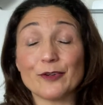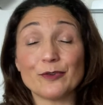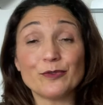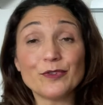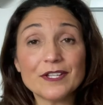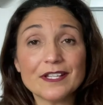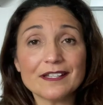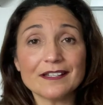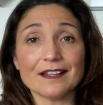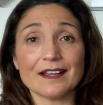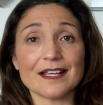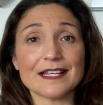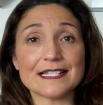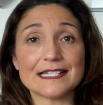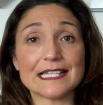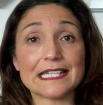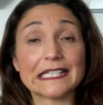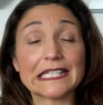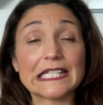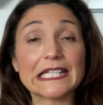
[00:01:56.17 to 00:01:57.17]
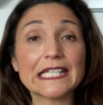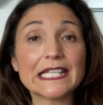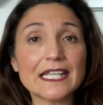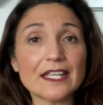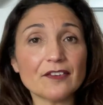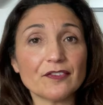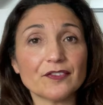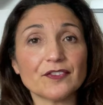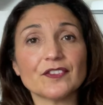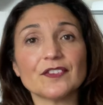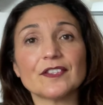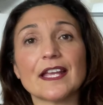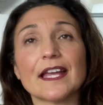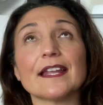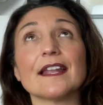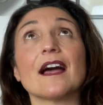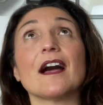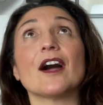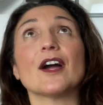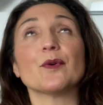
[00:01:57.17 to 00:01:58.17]
realizing the gift
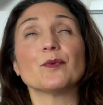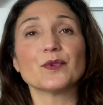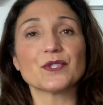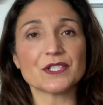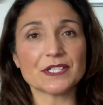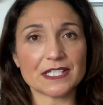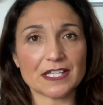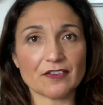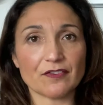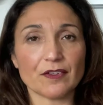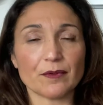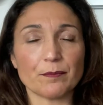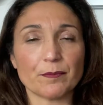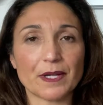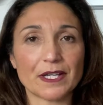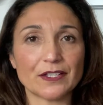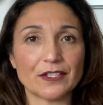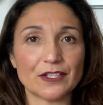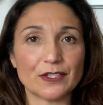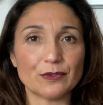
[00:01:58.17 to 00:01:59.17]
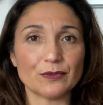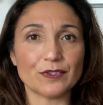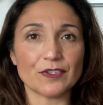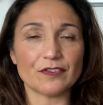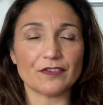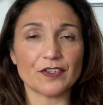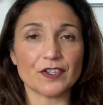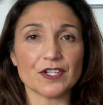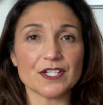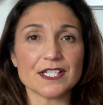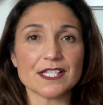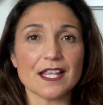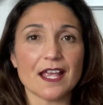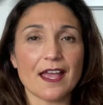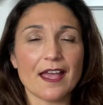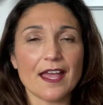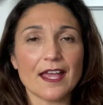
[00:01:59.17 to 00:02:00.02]
that I was given by the universe,